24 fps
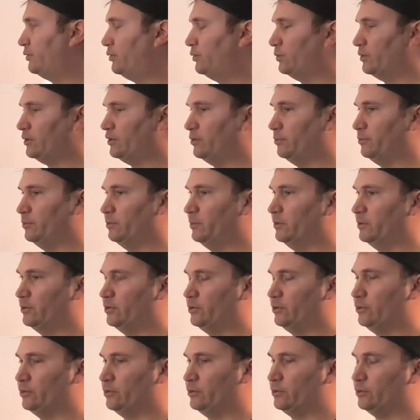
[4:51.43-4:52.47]

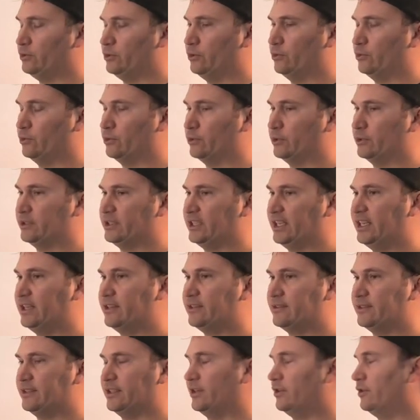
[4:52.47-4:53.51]
to your
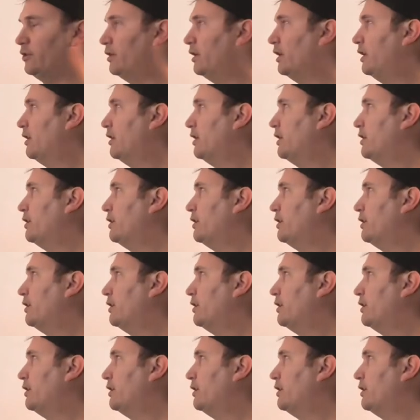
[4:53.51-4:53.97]
data center